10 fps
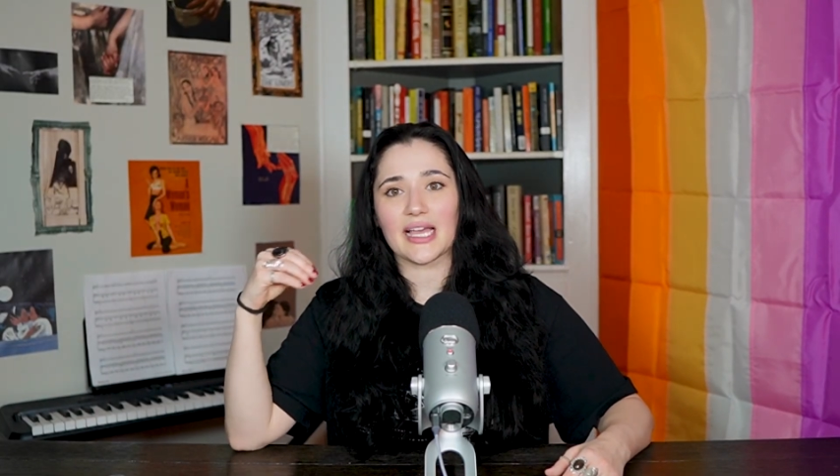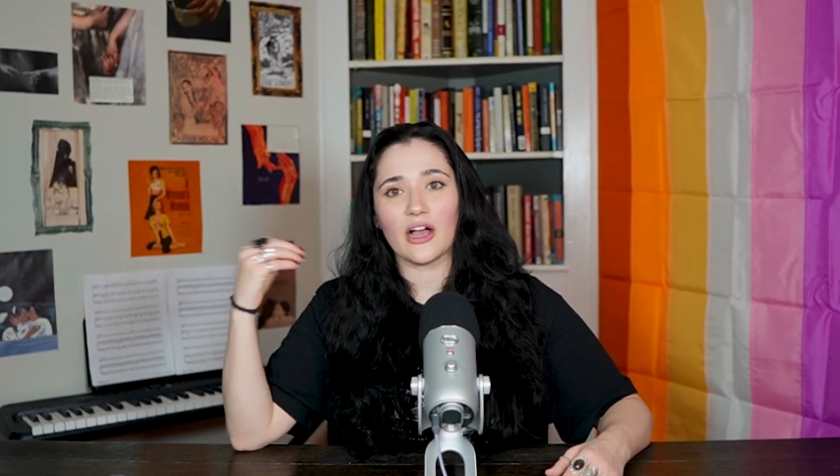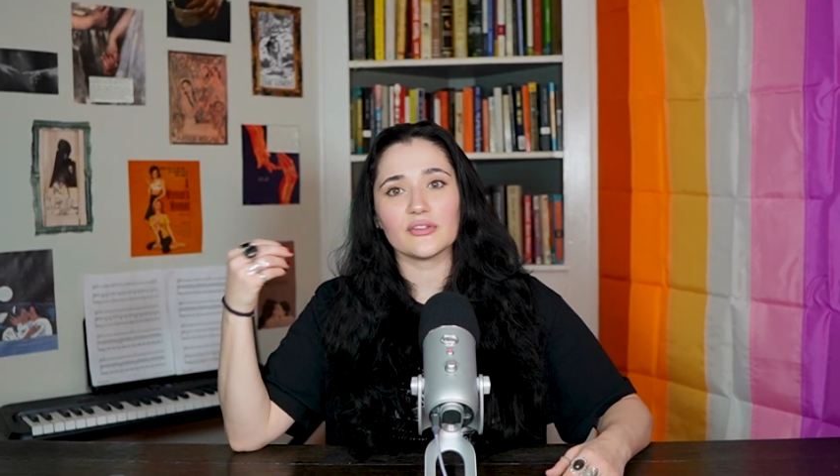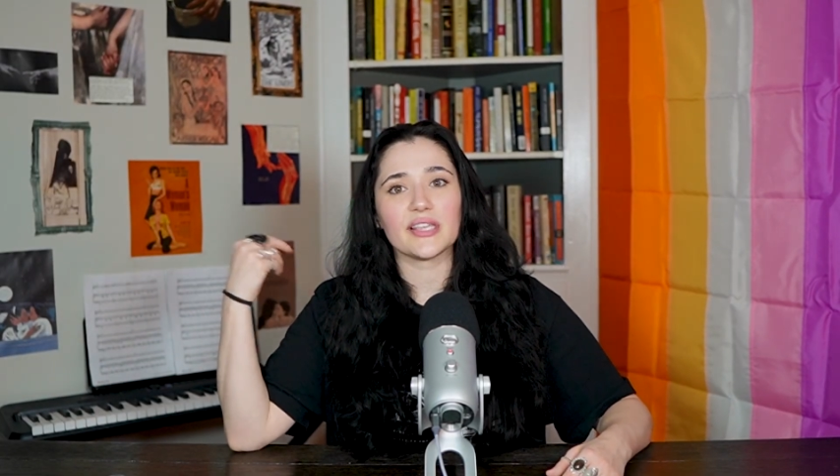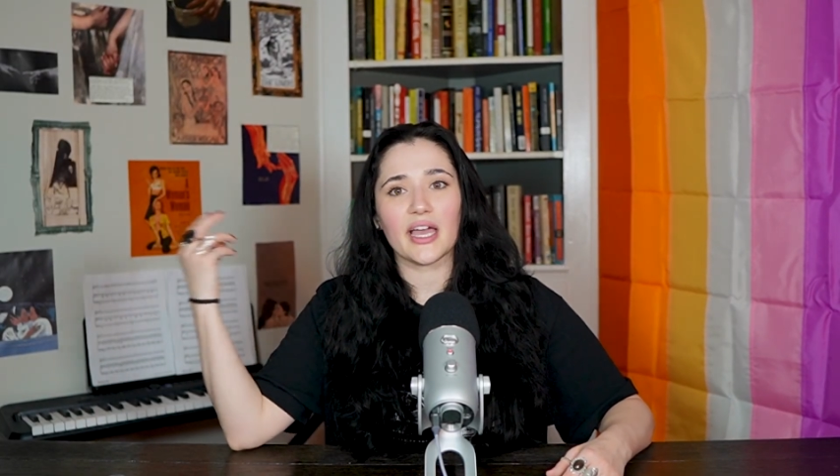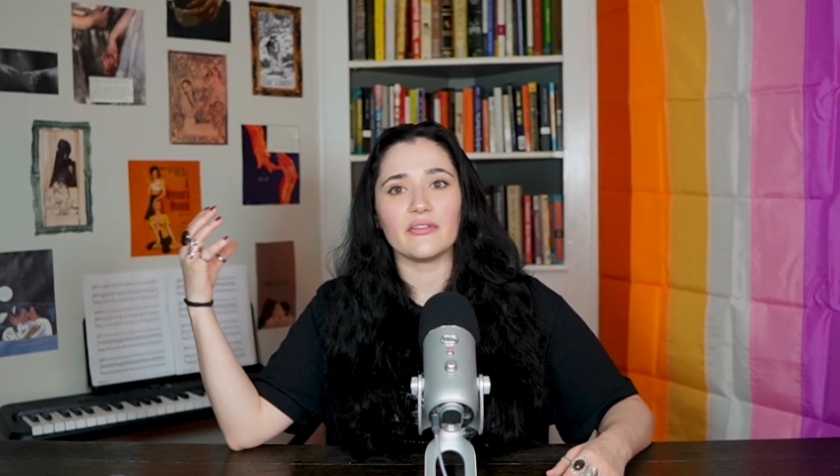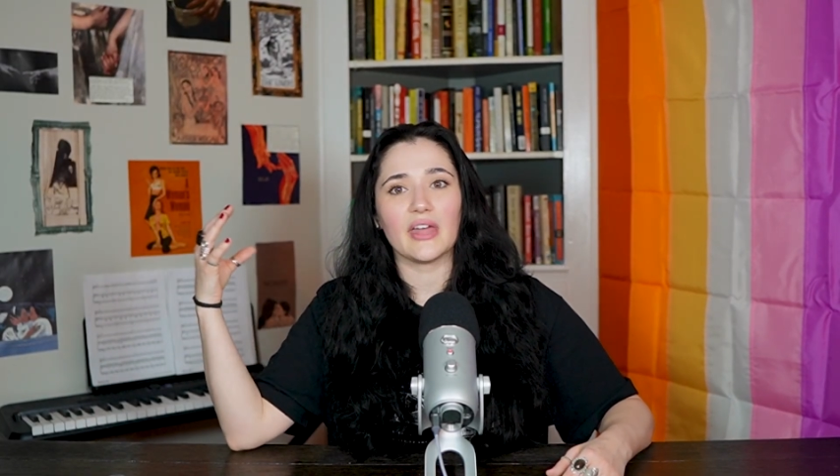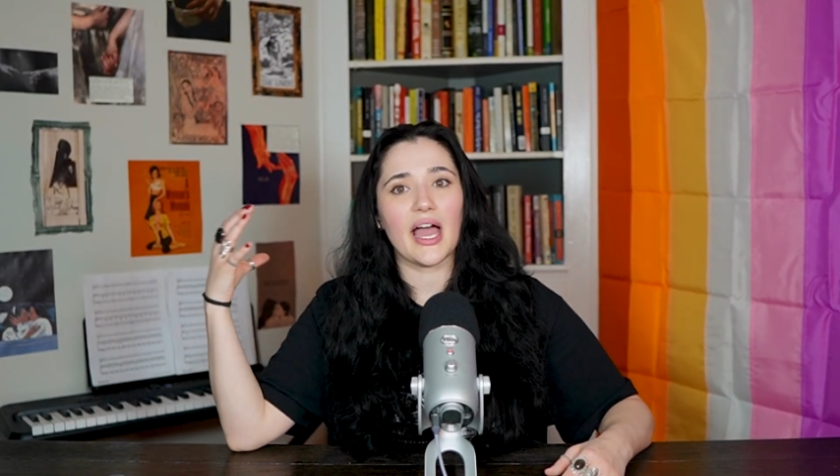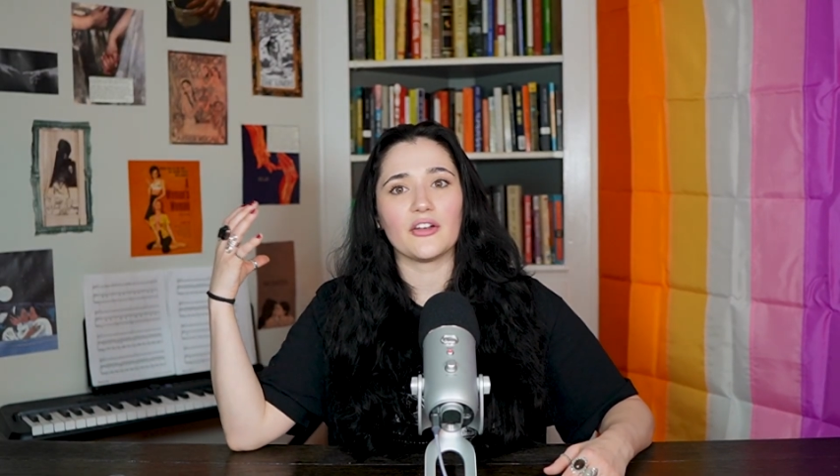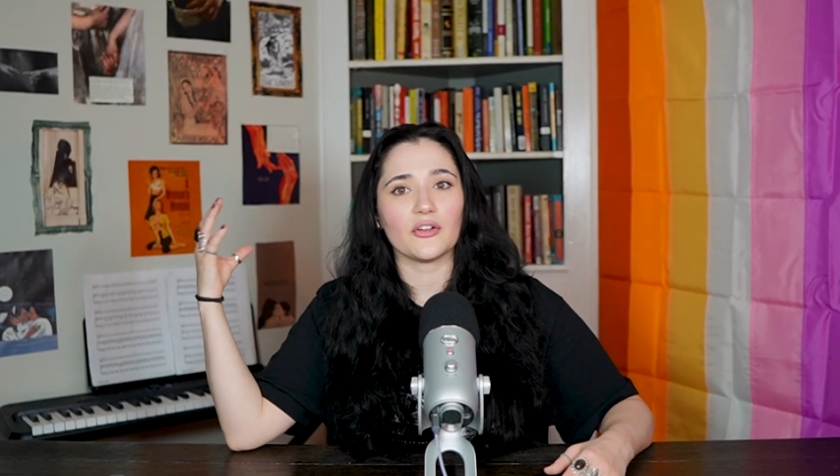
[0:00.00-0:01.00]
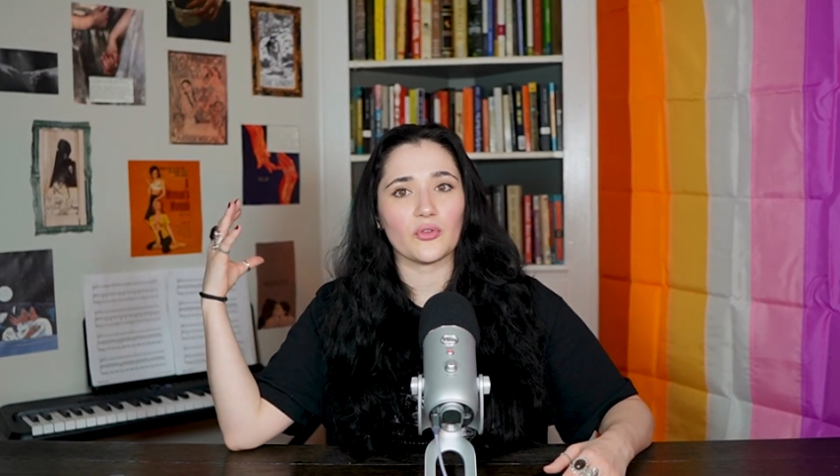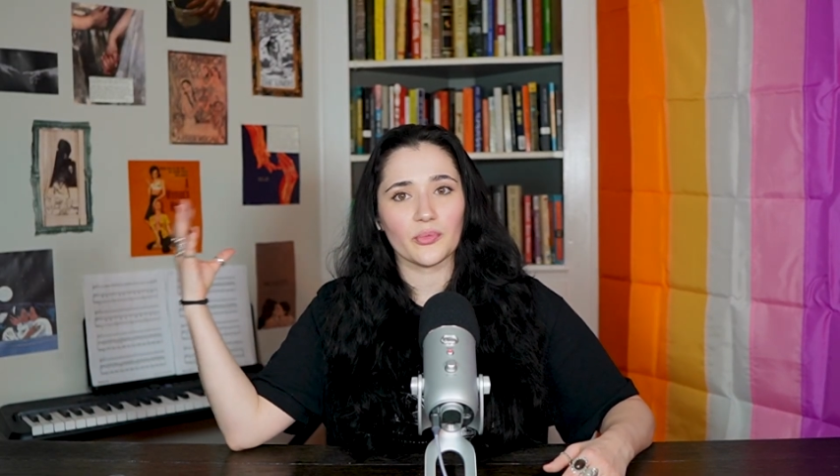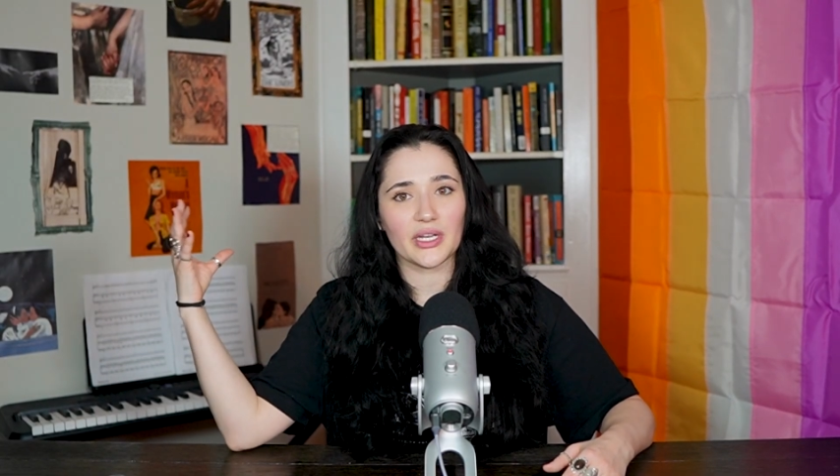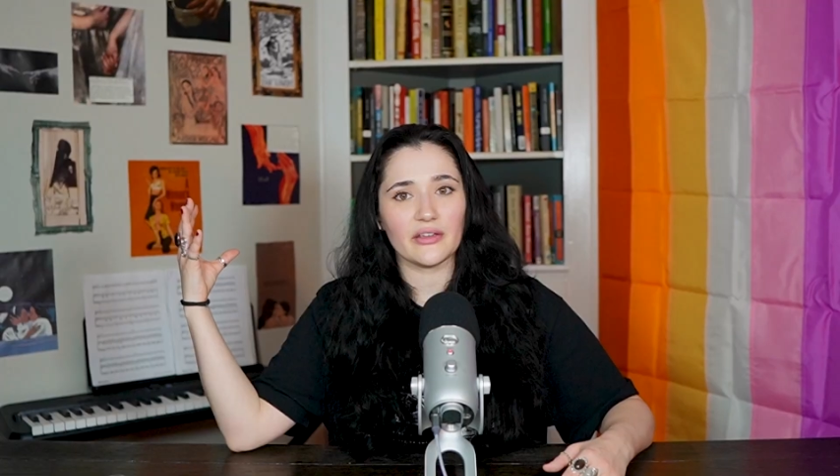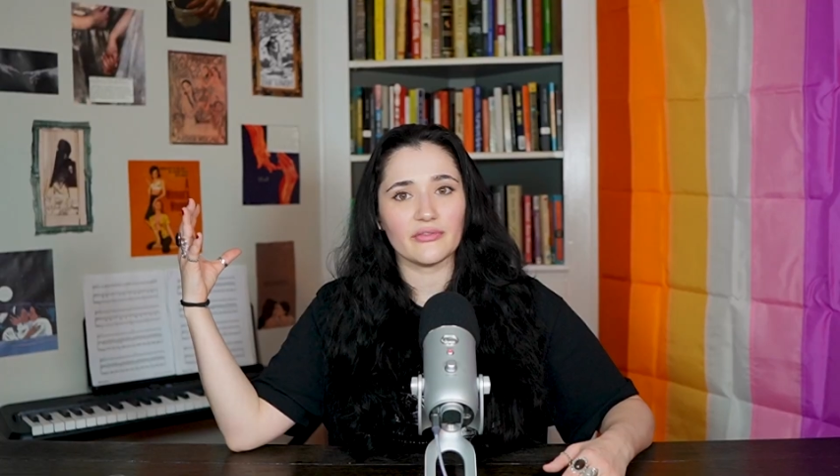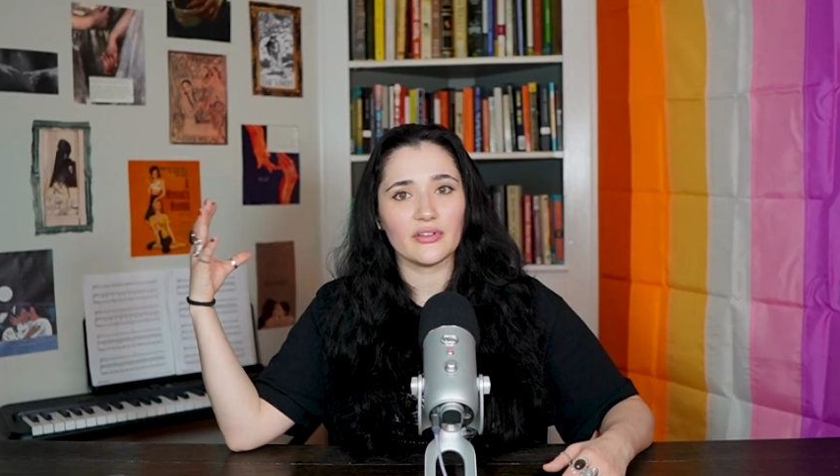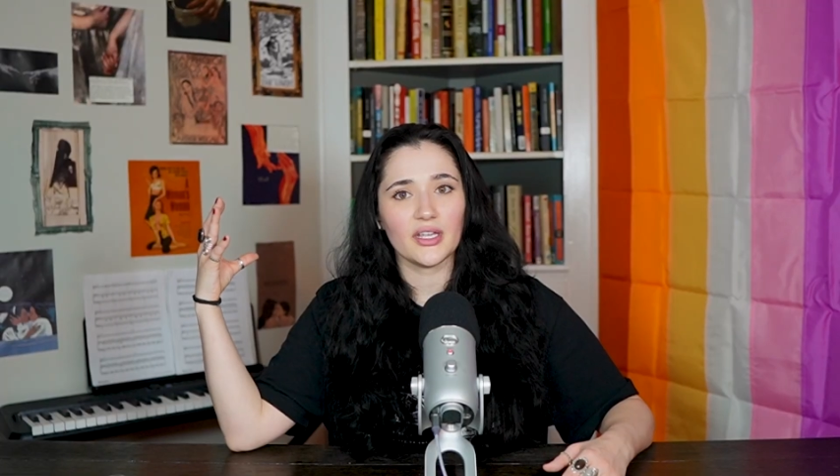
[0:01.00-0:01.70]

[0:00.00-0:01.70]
outside of the heteronormative